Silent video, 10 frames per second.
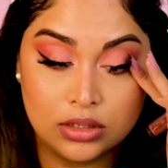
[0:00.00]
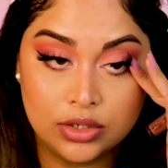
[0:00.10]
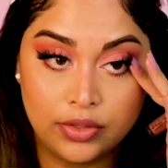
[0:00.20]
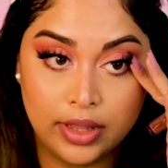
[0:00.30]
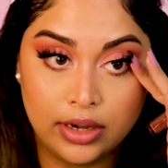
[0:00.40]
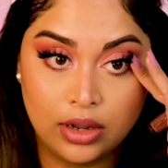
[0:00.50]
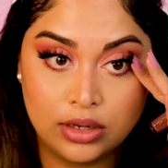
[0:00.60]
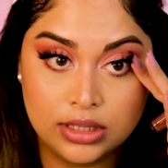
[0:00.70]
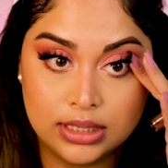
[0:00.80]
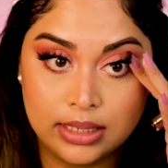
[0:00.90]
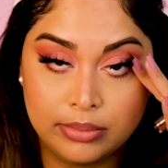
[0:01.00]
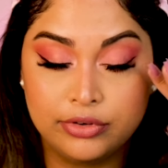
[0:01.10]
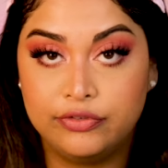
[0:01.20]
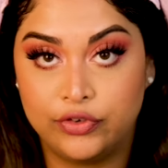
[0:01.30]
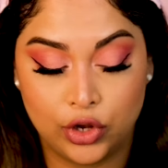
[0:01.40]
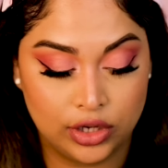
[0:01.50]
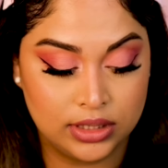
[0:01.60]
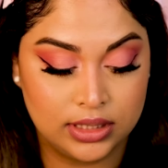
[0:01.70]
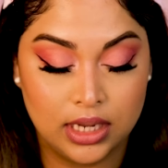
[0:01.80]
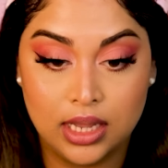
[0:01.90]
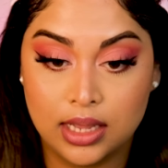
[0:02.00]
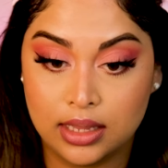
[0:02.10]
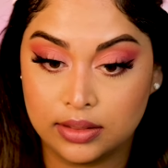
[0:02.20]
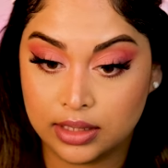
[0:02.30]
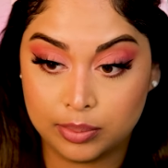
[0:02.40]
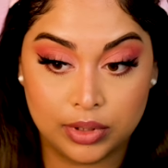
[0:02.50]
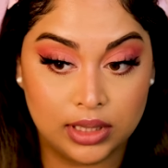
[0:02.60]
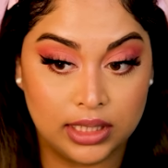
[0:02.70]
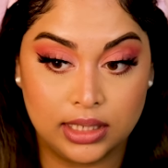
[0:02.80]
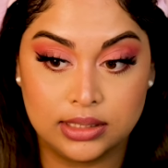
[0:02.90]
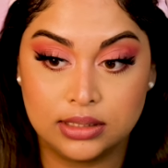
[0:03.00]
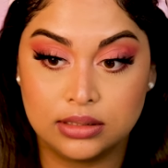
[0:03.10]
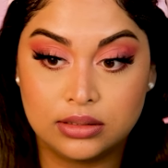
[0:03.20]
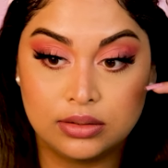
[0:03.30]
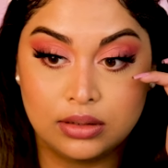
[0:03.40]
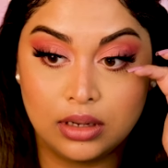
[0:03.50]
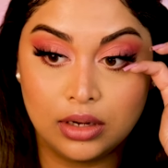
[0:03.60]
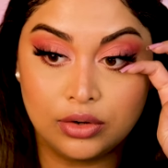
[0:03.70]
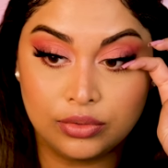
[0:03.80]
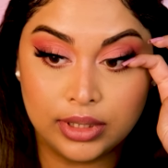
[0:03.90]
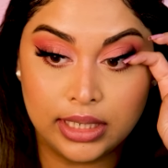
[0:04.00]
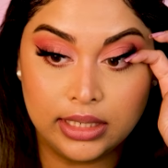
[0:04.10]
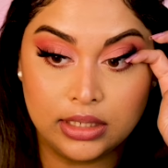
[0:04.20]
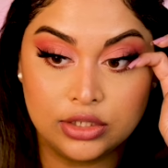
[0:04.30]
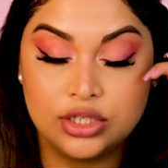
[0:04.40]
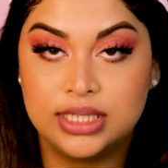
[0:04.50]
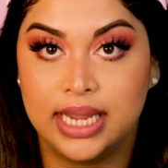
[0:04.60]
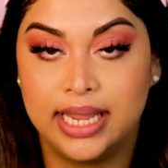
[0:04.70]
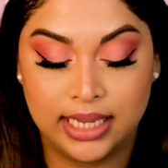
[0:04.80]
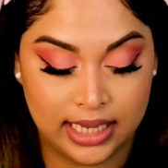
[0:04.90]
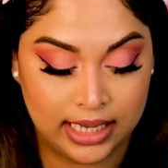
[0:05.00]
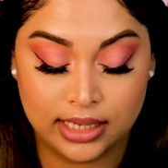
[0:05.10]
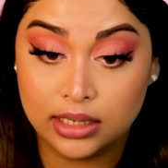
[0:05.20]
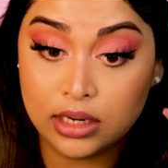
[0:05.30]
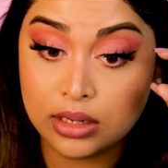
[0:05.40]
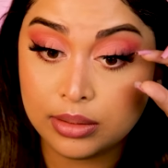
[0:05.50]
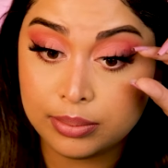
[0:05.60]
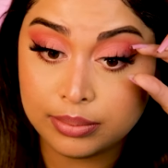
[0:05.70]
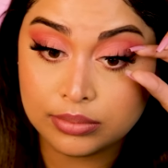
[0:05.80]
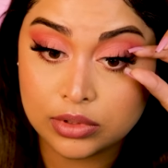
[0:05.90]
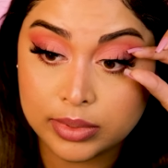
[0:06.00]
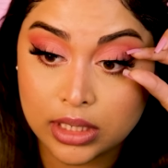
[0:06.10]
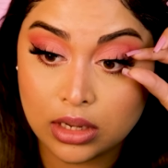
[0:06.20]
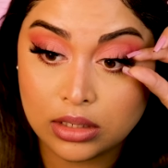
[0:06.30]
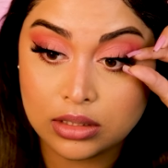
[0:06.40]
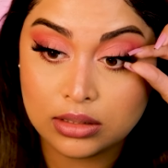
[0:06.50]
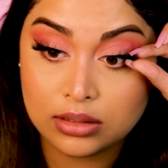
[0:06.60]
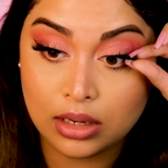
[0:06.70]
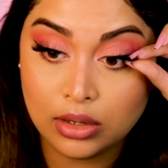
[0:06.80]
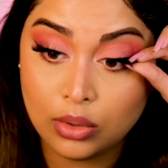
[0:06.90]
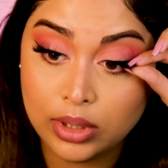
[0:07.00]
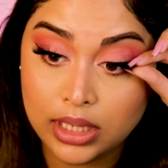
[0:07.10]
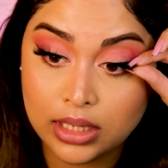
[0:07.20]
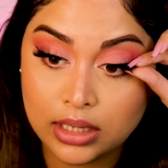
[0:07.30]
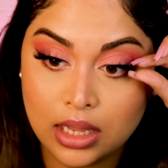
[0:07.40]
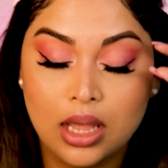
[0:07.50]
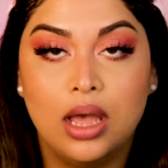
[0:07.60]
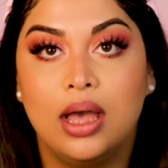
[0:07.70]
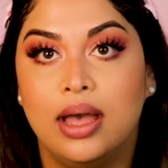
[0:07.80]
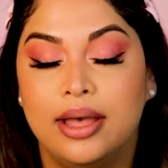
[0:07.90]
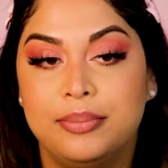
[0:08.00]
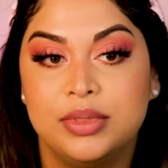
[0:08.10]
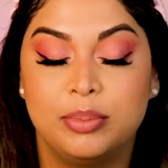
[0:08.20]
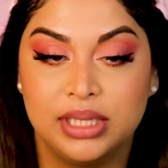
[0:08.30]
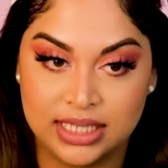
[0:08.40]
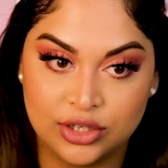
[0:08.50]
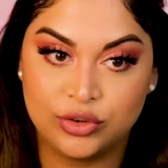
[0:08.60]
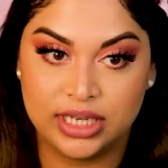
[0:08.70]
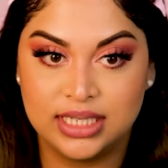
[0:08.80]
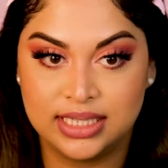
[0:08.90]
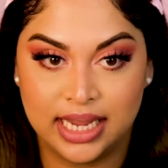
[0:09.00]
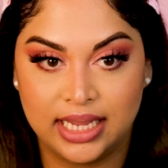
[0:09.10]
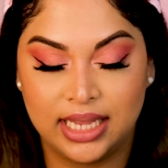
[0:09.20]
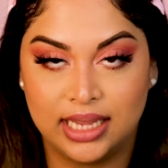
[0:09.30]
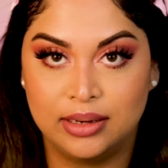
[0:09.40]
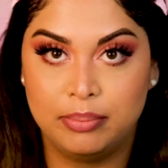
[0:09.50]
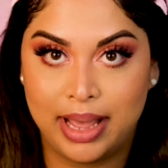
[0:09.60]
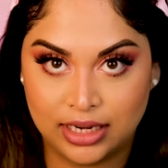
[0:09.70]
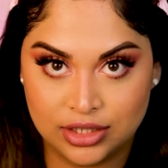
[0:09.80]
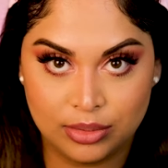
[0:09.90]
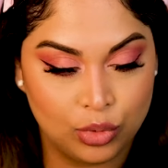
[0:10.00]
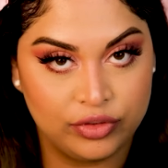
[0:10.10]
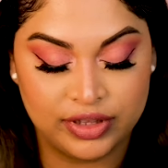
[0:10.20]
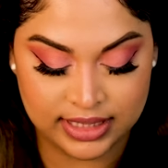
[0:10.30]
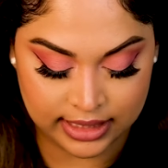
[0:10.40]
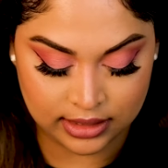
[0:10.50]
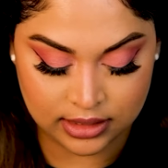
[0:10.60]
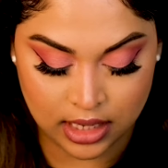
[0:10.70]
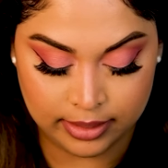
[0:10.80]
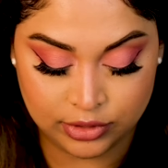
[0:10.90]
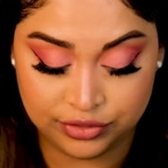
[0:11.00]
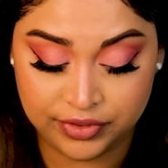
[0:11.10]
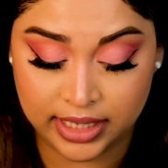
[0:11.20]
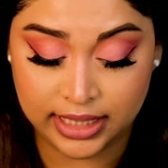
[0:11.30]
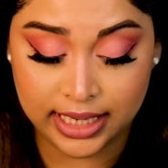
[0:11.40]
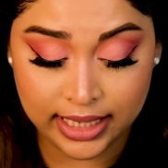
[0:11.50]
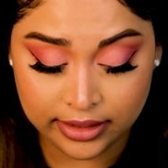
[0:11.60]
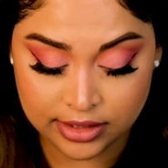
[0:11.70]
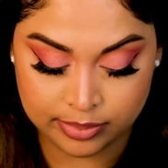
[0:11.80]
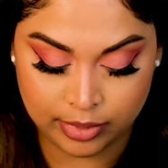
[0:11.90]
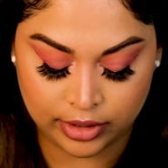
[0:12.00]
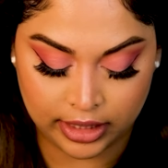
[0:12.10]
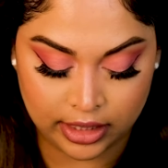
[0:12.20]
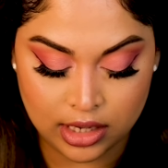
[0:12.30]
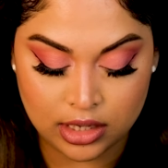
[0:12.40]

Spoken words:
So then on December 1st, the police agreed to take Ian. Oh my God, annoying. The police agreed to take Ian back to the moor for the second time to find Keith's body.